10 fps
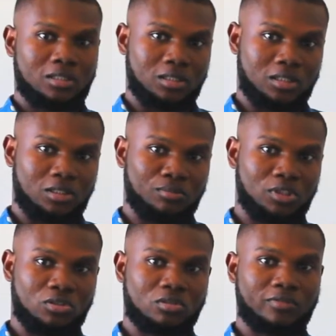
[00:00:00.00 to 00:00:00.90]
the
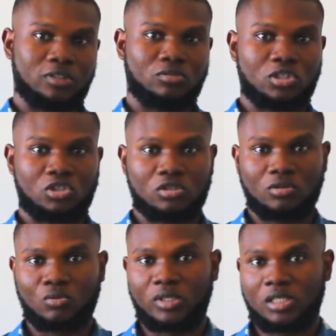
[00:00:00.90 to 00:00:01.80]
Ministry of
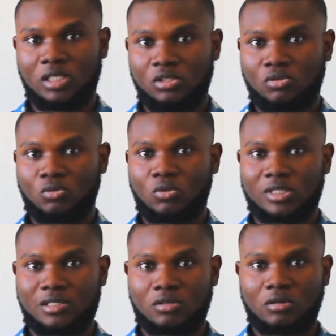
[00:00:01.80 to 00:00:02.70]
Education will issue
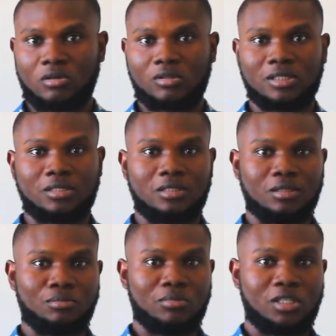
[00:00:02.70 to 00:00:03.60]
what is called
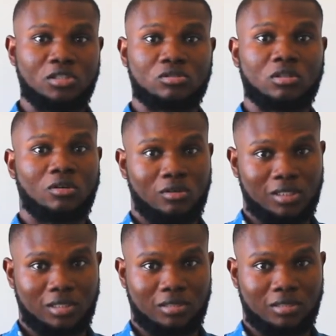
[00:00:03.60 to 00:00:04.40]
the Ministry Order,